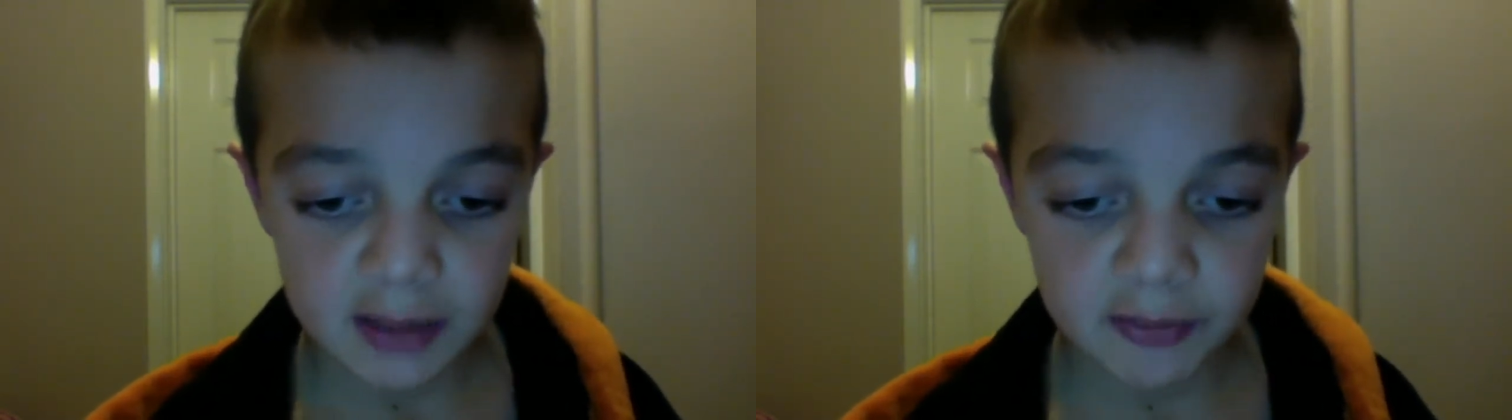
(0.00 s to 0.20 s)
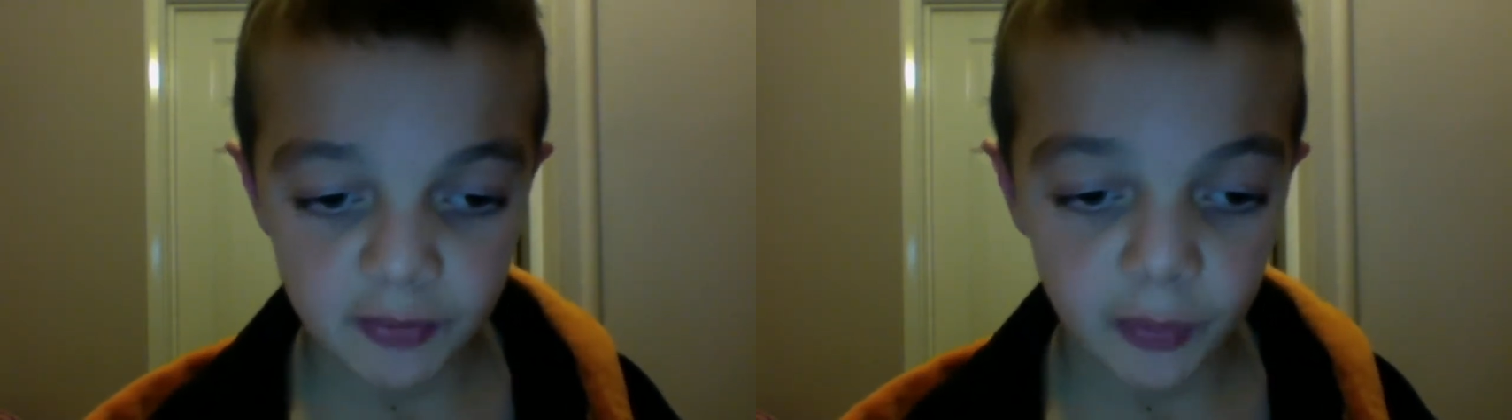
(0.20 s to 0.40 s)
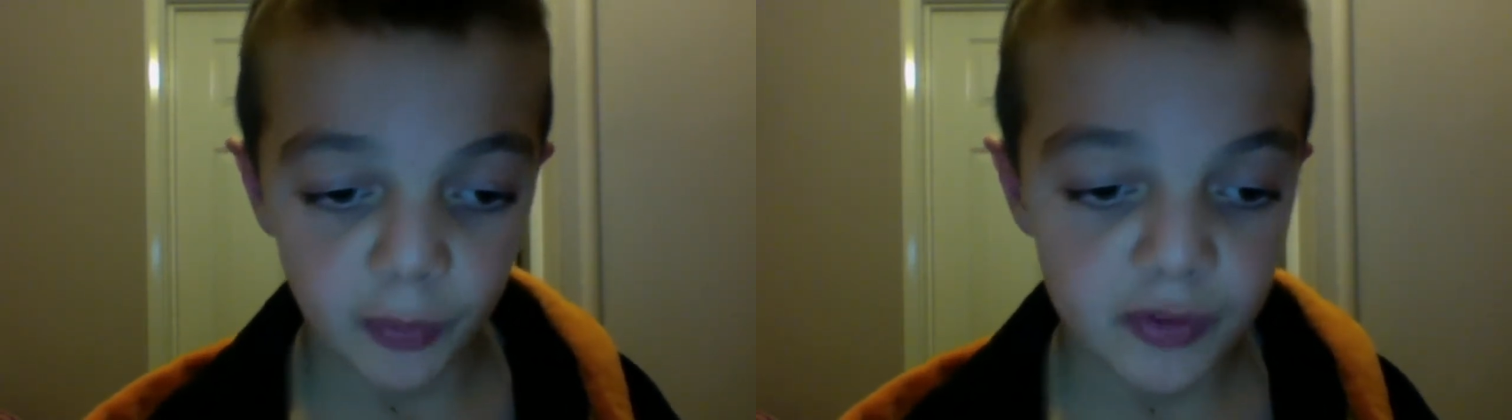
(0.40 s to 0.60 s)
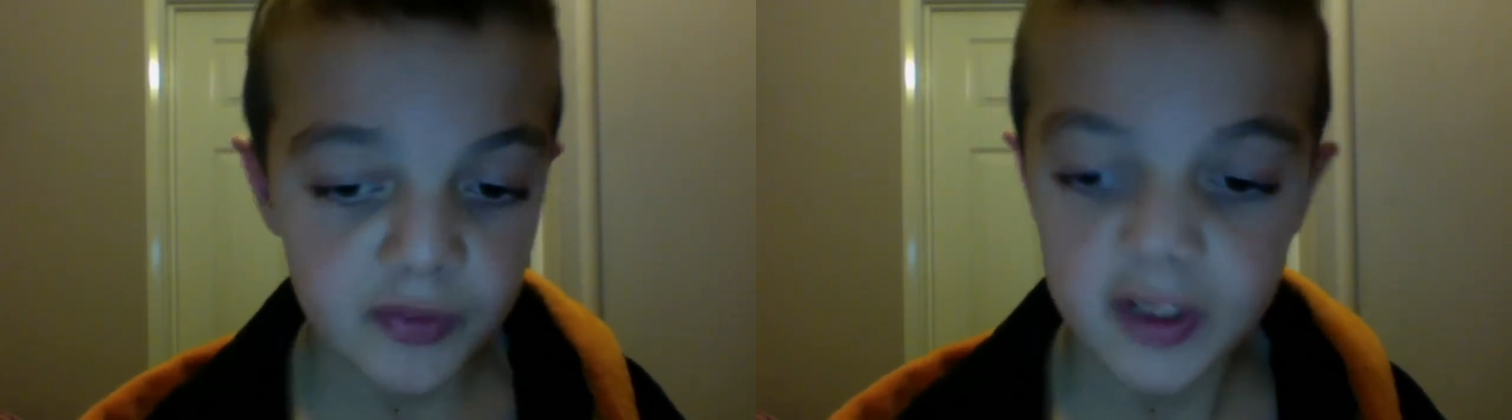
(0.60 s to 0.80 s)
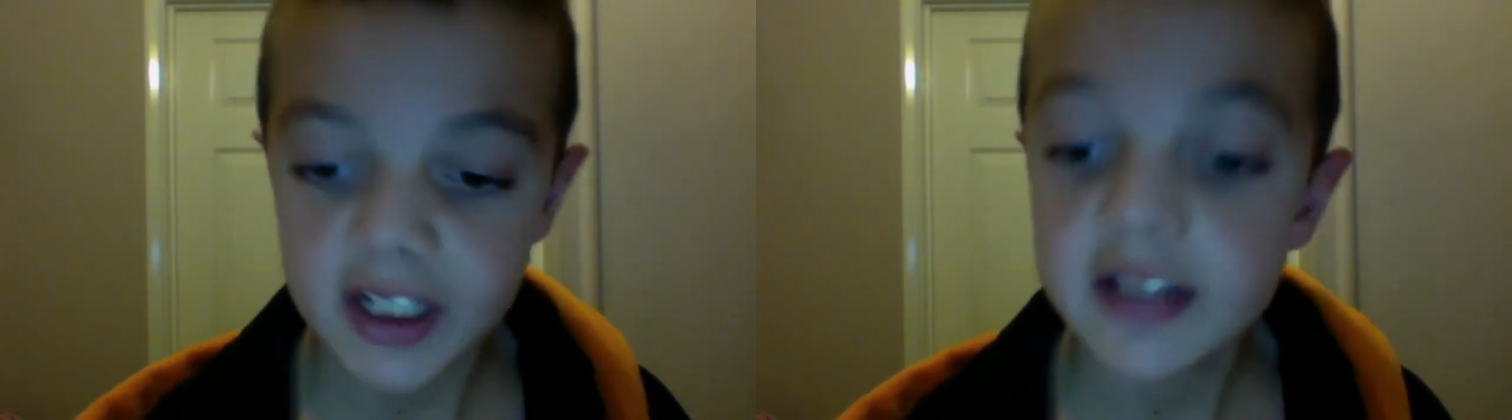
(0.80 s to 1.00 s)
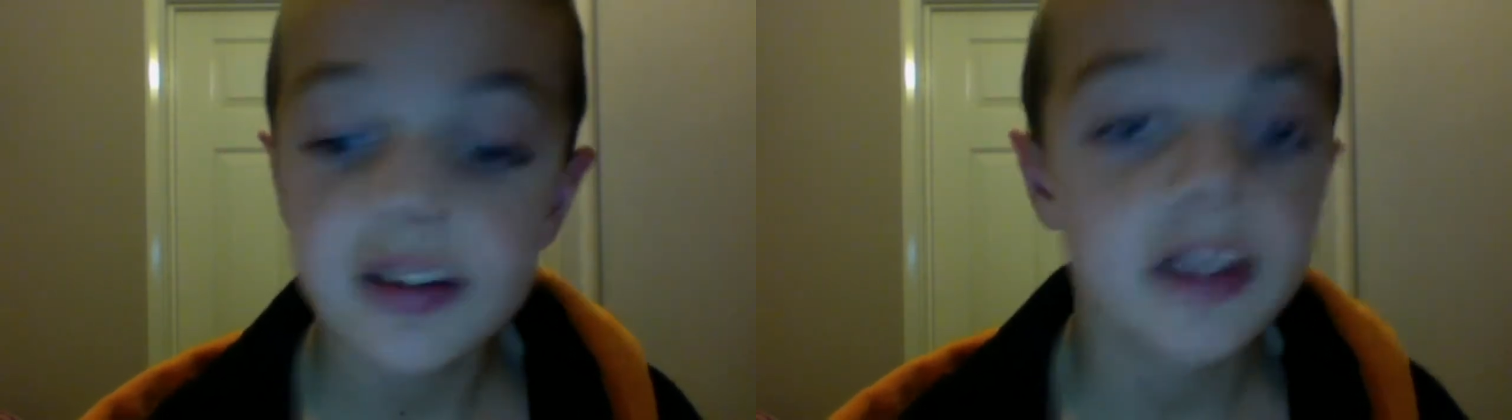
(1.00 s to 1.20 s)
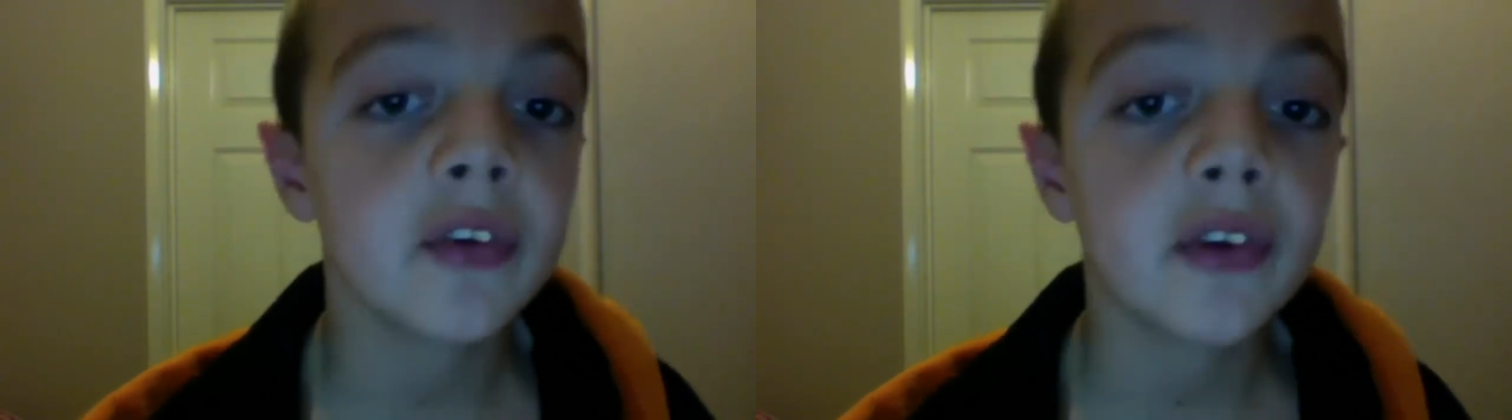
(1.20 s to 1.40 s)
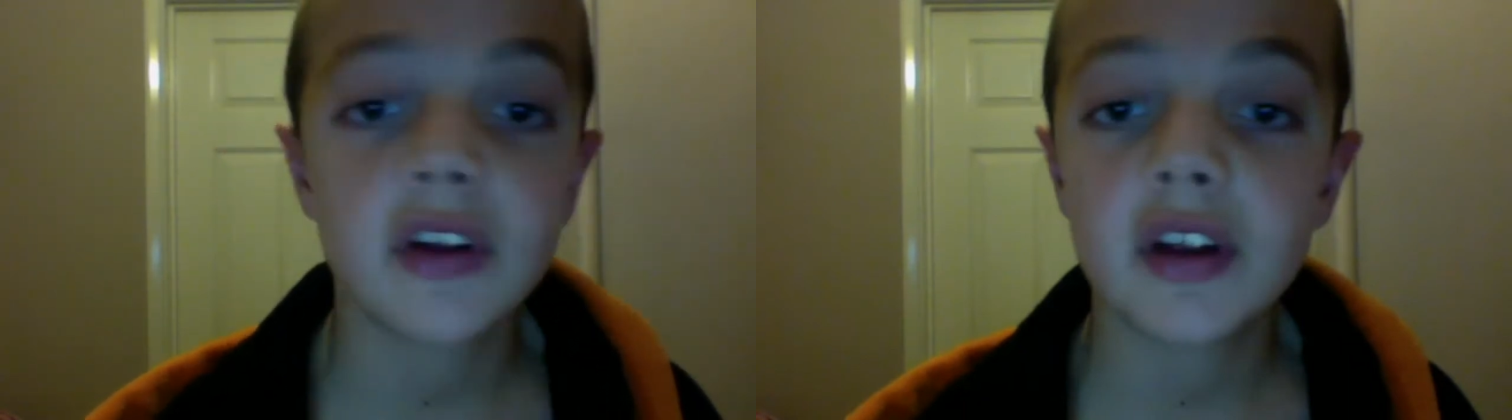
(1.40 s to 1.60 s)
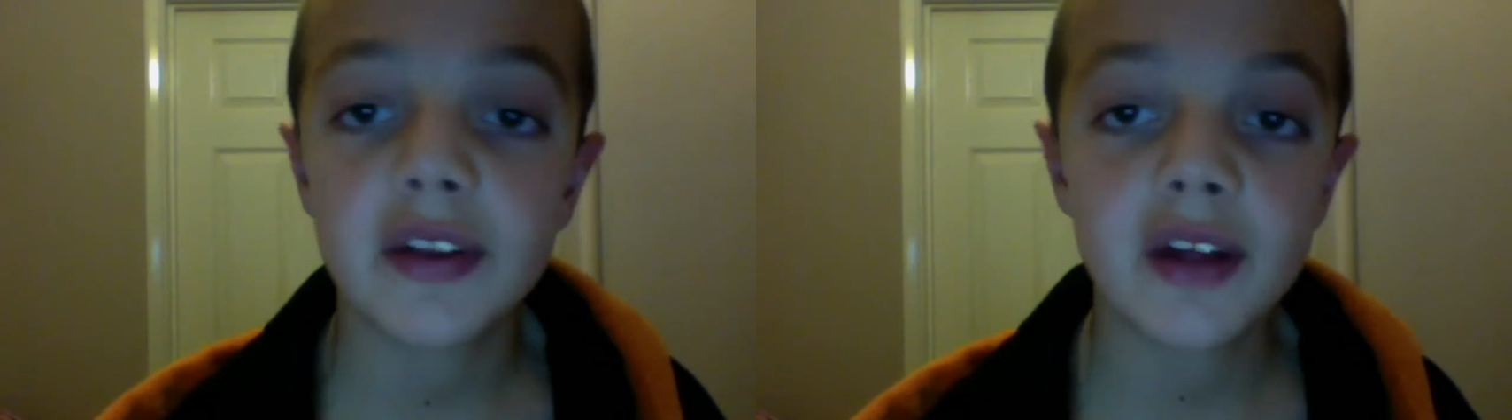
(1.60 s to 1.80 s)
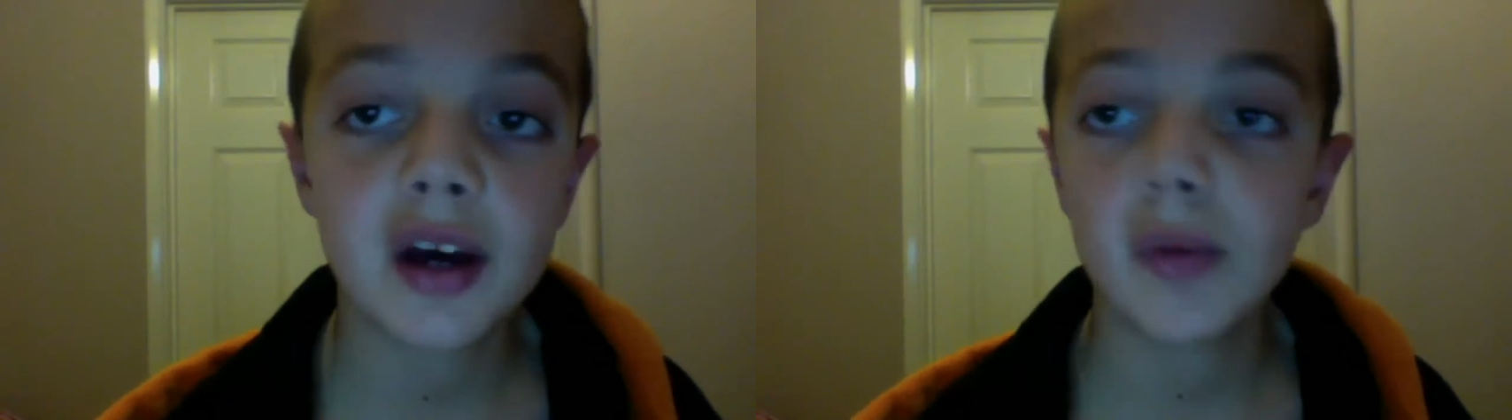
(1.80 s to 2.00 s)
4-3-0. That